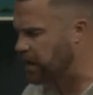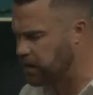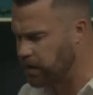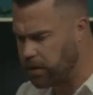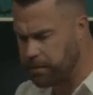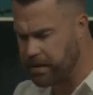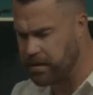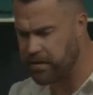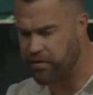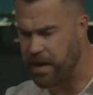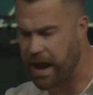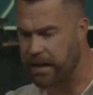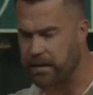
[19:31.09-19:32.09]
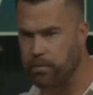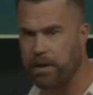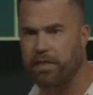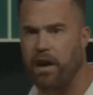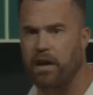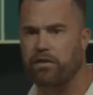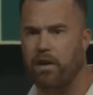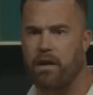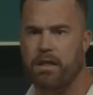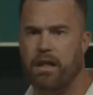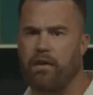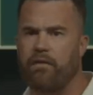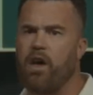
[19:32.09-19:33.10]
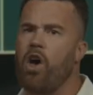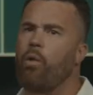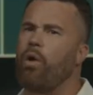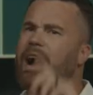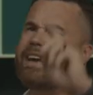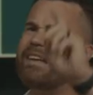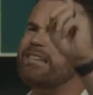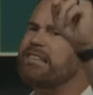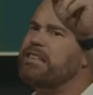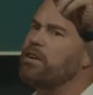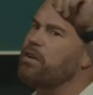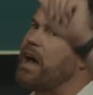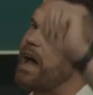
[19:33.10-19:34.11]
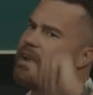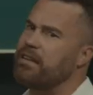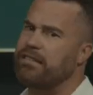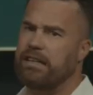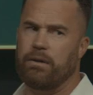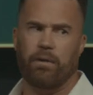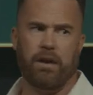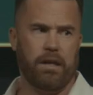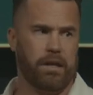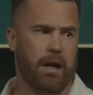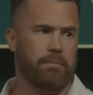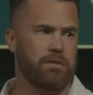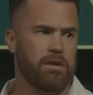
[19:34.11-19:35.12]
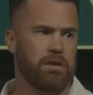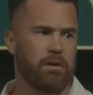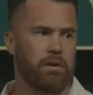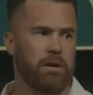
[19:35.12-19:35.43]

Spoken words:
we got a little bit distracted and we thought to ourselves, well, I can still kind of see what he's up to.